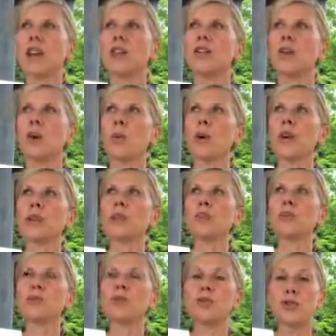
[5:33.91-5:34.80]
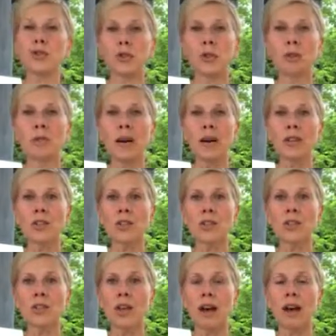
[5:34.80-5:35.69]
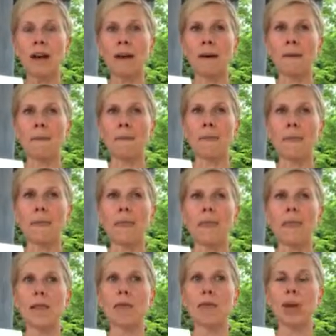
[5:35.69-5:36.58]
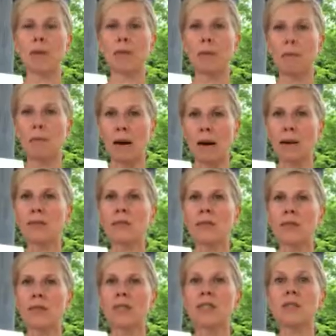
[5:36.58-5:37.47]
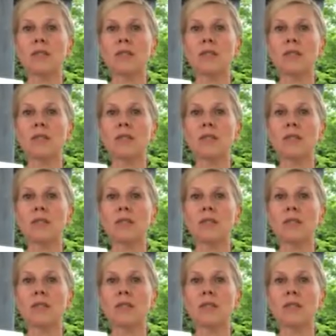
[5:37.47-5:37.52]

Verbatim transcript: You don't want to do too much. Um, you want to be mindful of it.